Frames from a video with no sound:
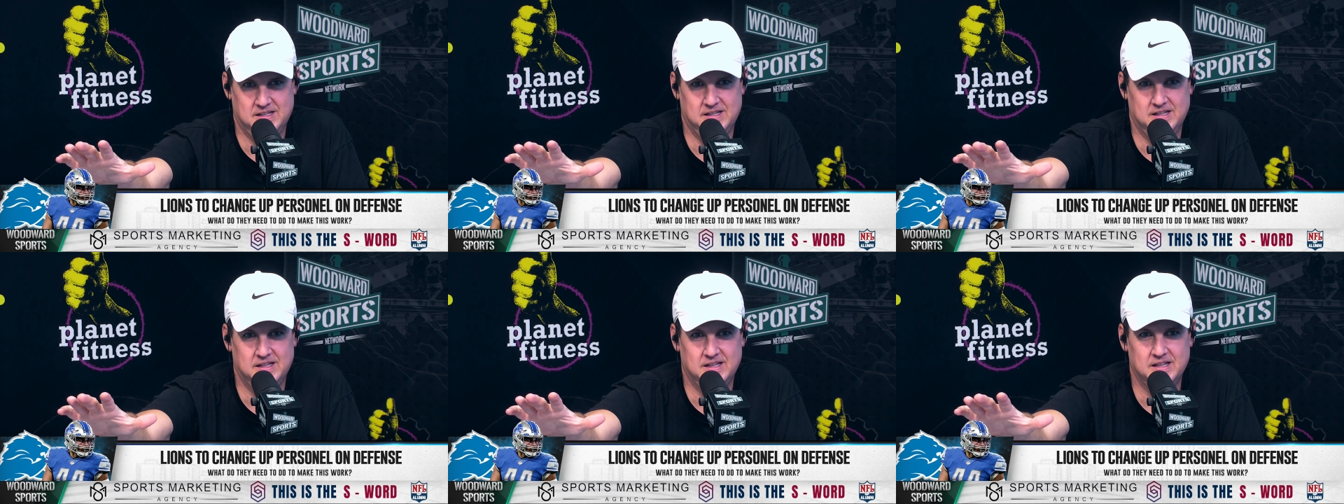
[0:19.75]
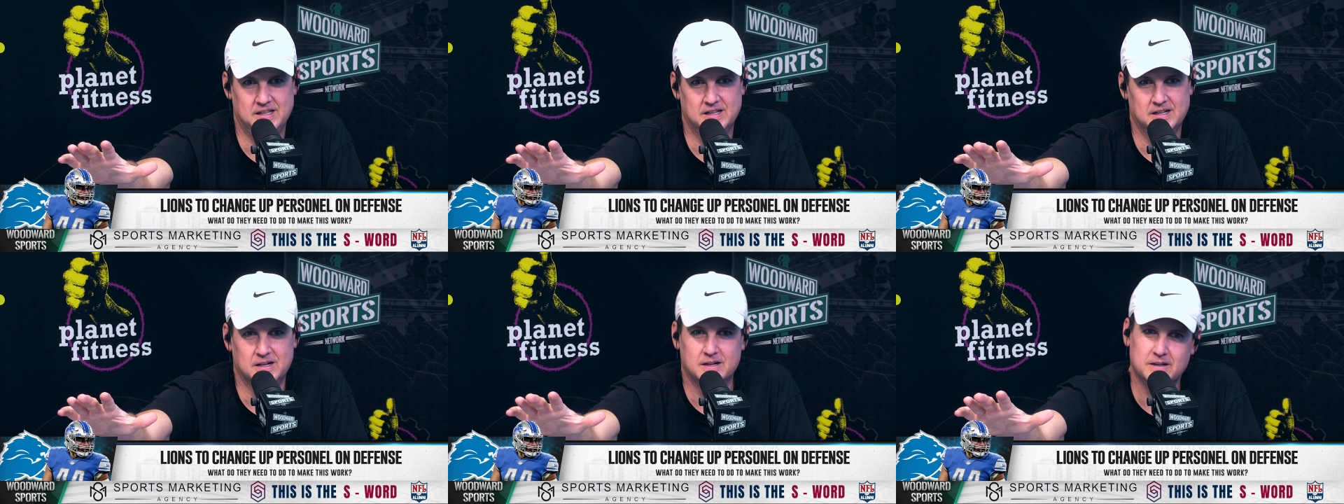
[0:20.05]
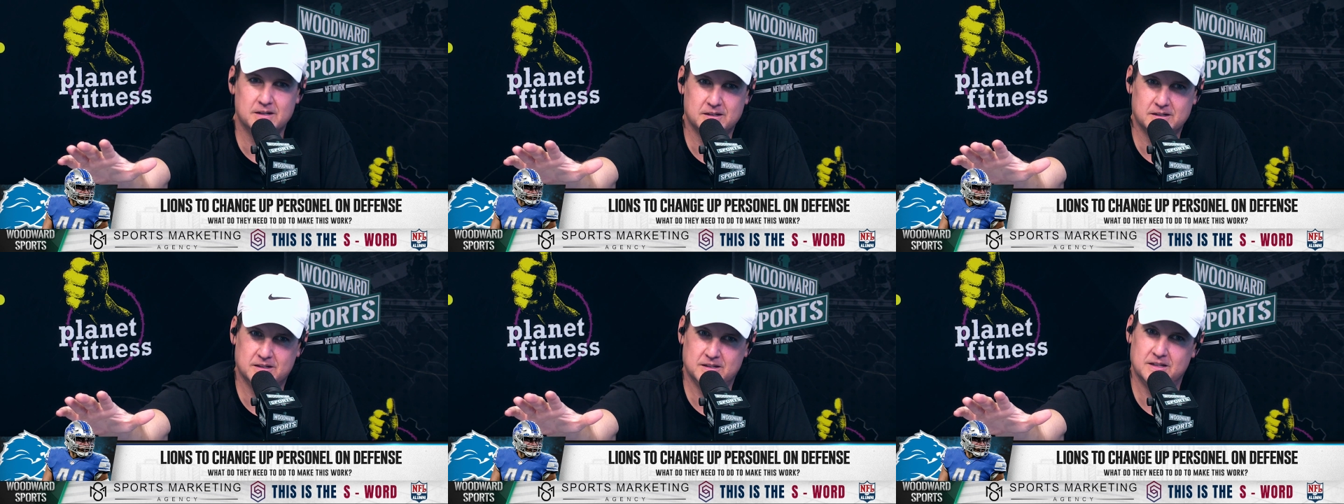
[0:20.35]
Nick
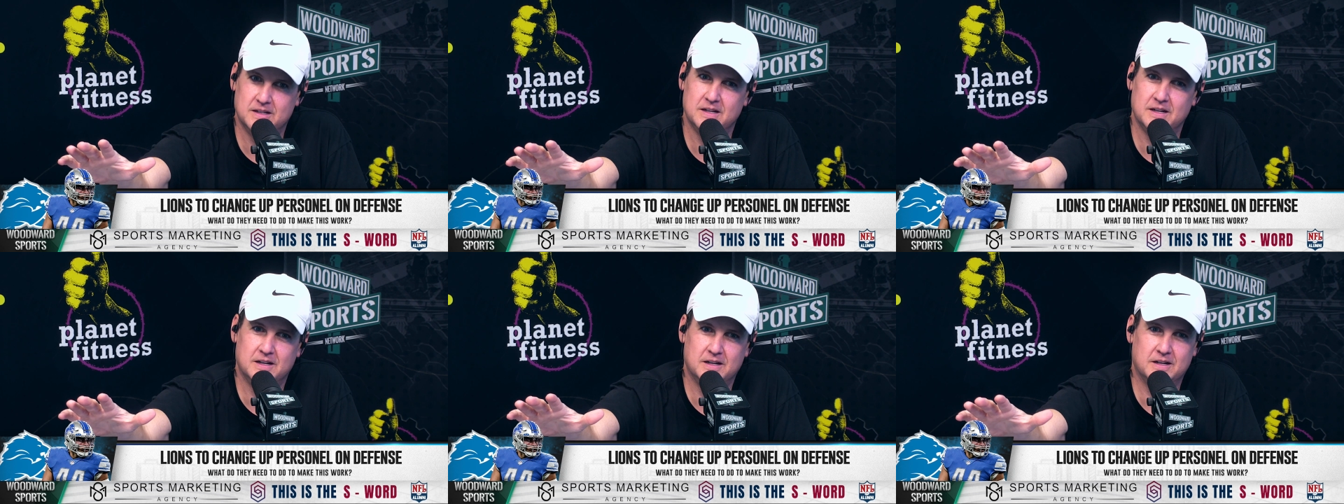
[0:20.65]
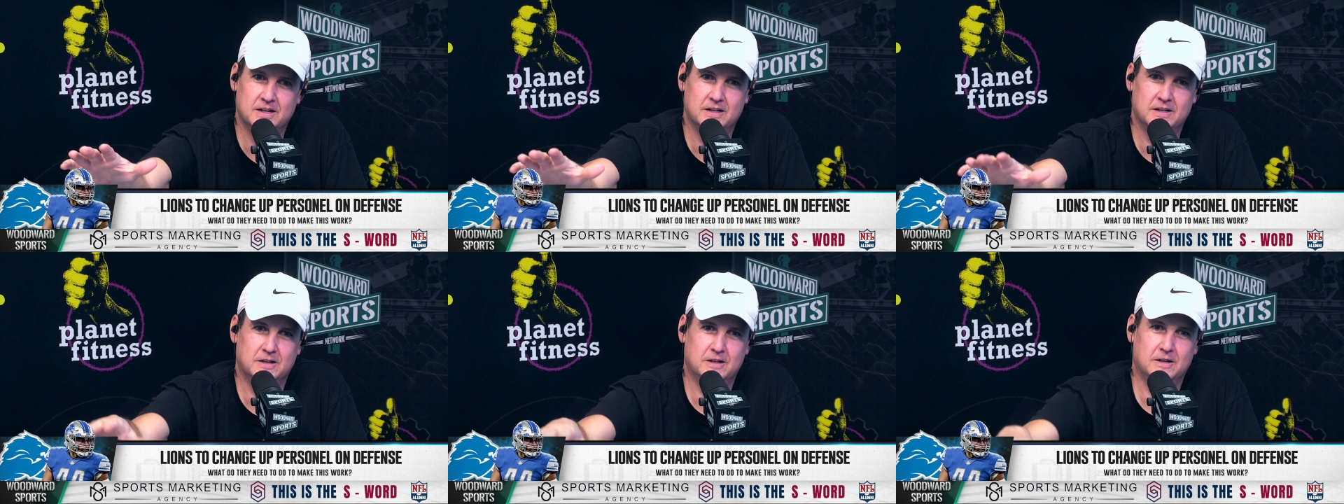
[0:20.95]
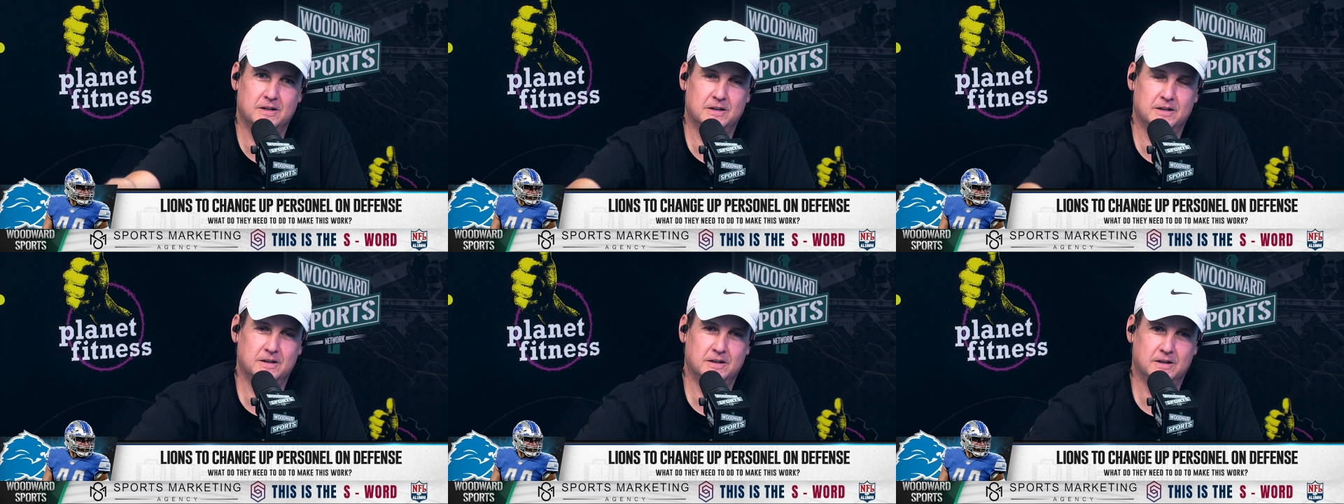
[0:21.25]
Bosa is one of those
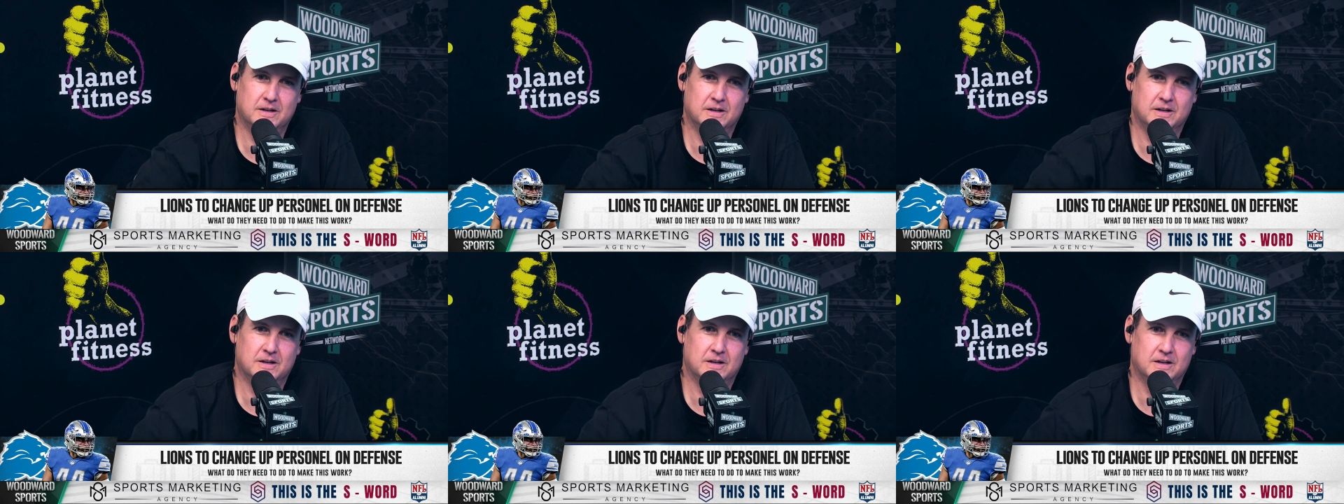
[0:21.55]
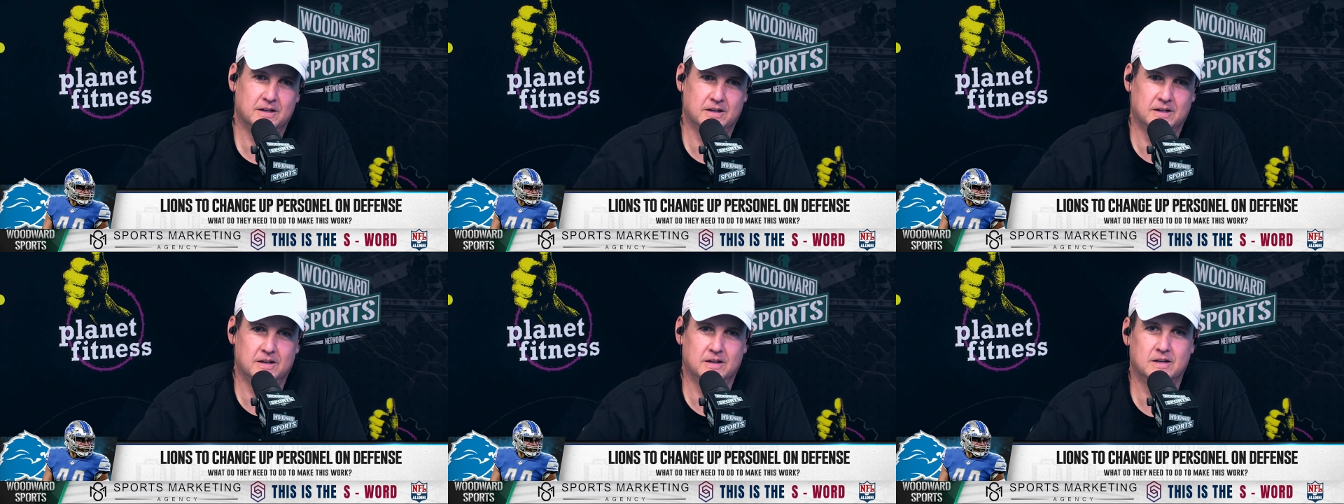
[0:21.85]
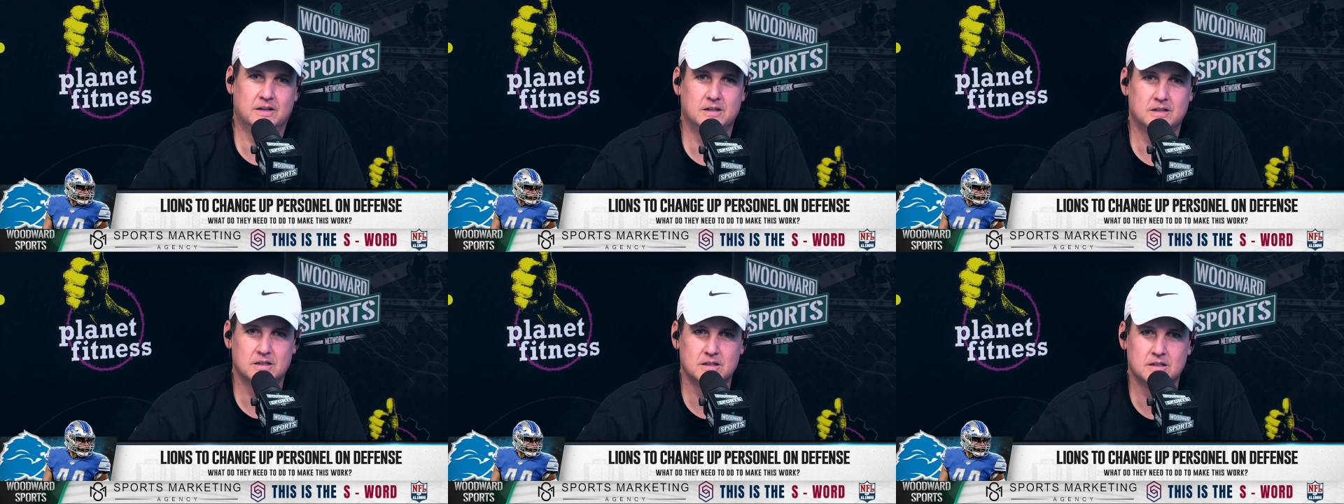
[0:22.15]
franchise
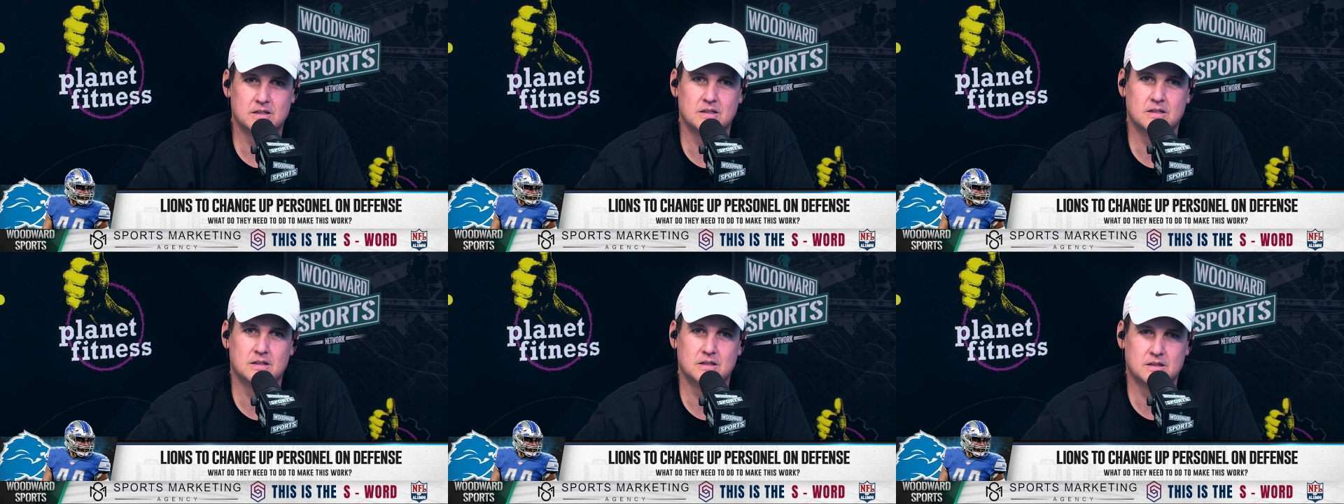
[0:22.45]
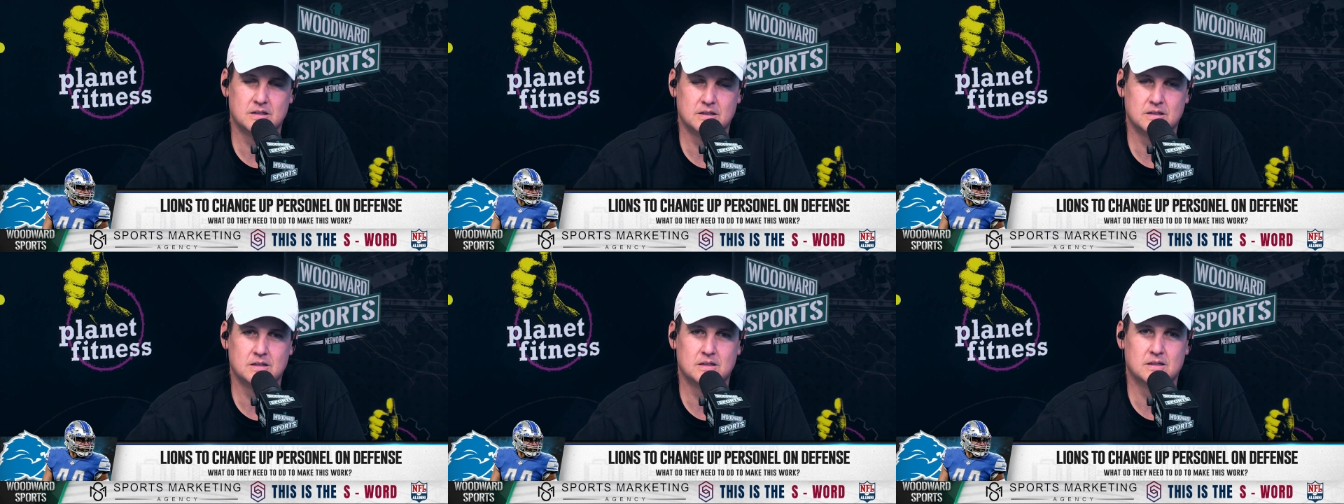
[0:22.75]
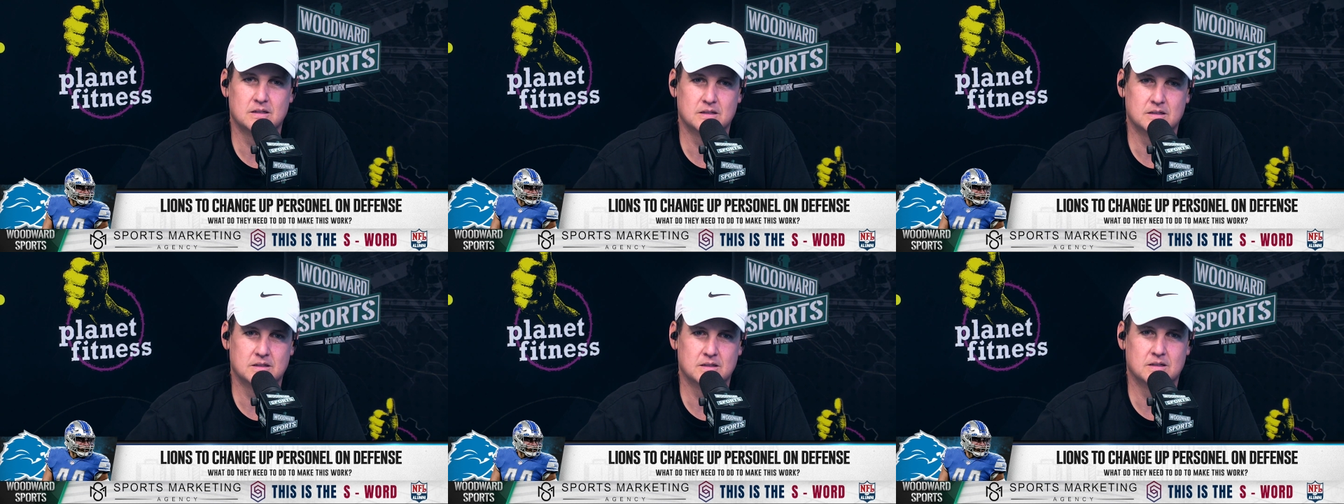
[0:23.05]
changing
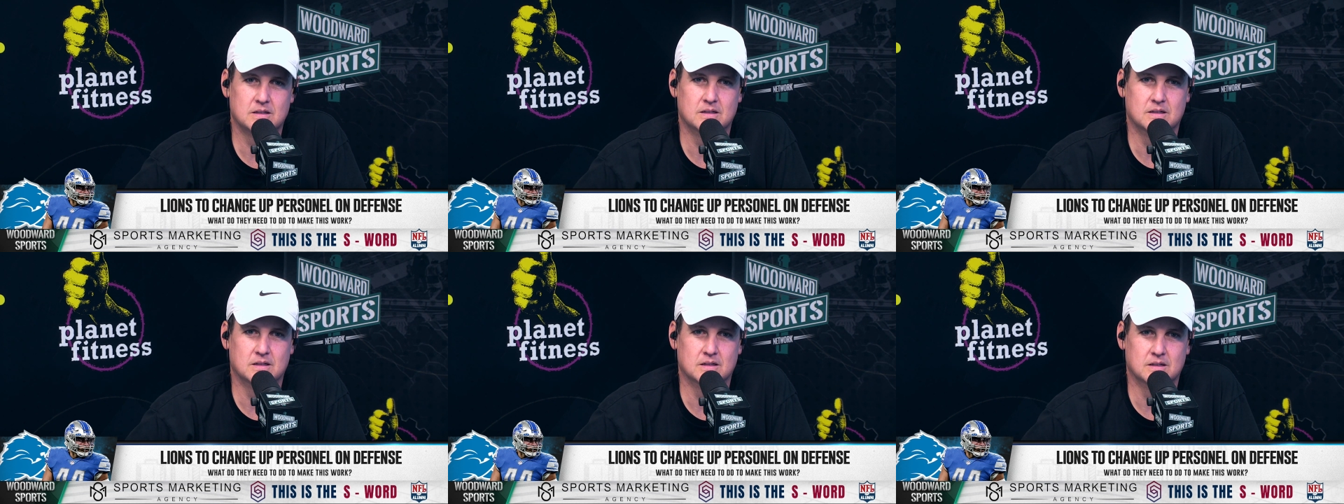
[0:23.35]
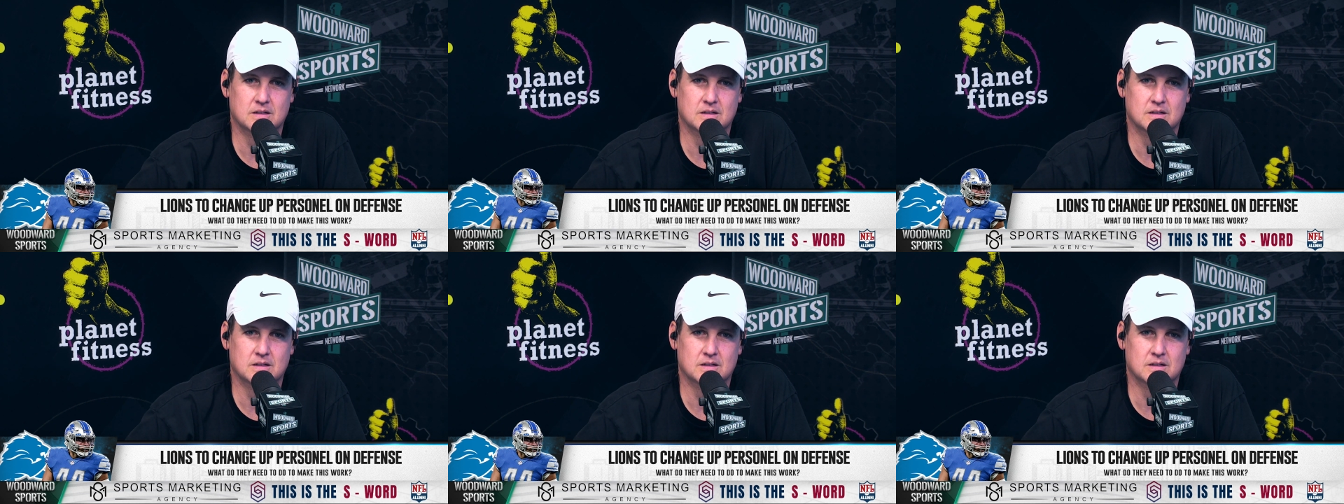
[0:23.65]
players. You're going to win